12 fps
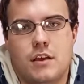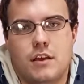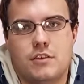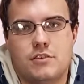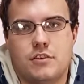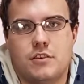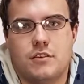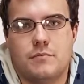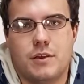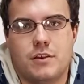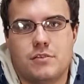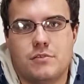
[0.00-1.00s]
it shouldn't
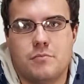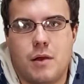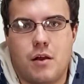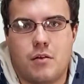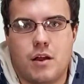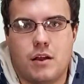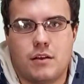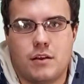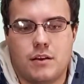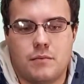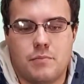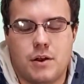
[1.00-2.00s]
be too power
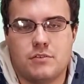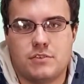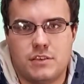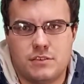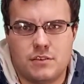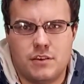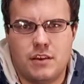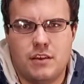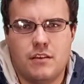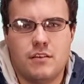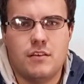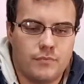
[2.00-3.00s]
hungry, the processor in
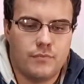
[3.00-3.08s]
here.